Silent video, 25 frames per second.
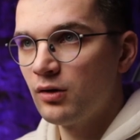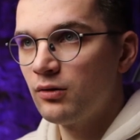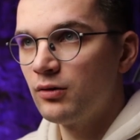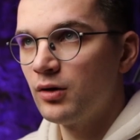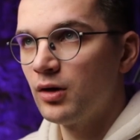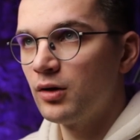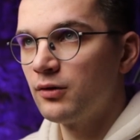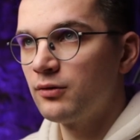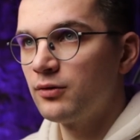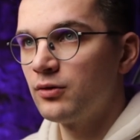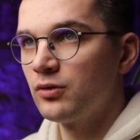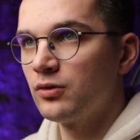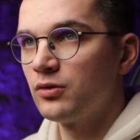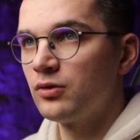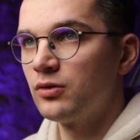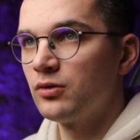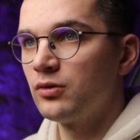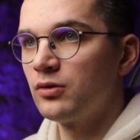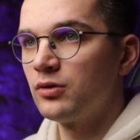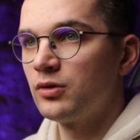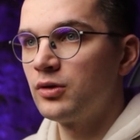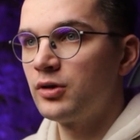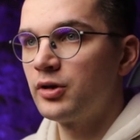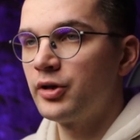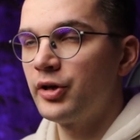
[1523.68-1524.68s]
If
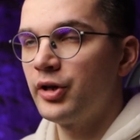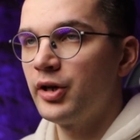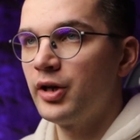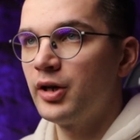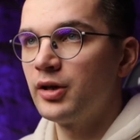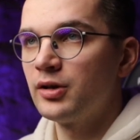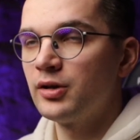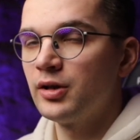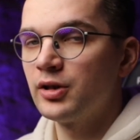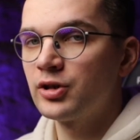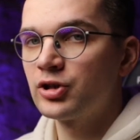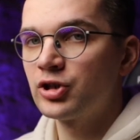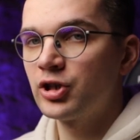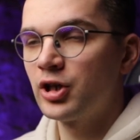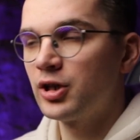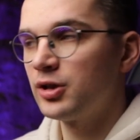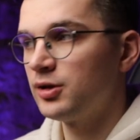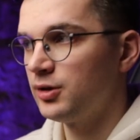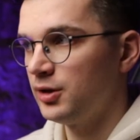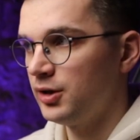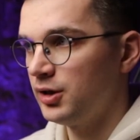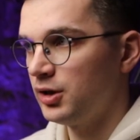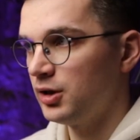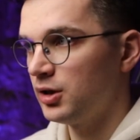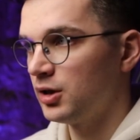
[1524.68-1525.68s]
you create a
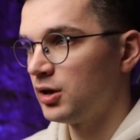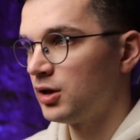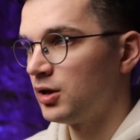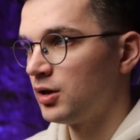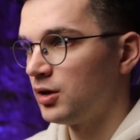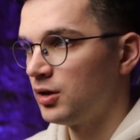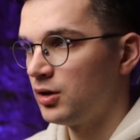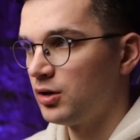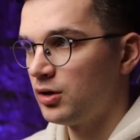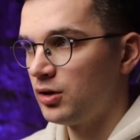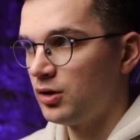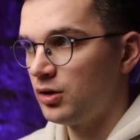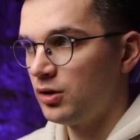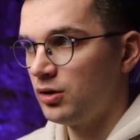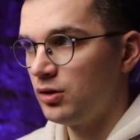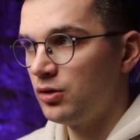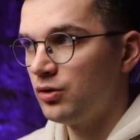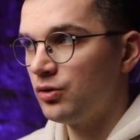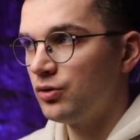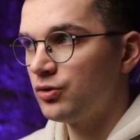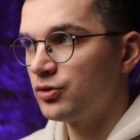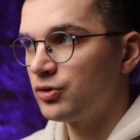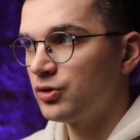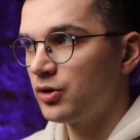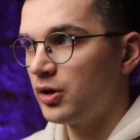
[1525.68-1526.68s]
share link,
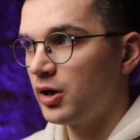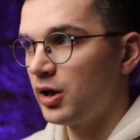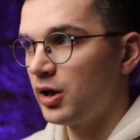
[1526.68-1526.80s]
you also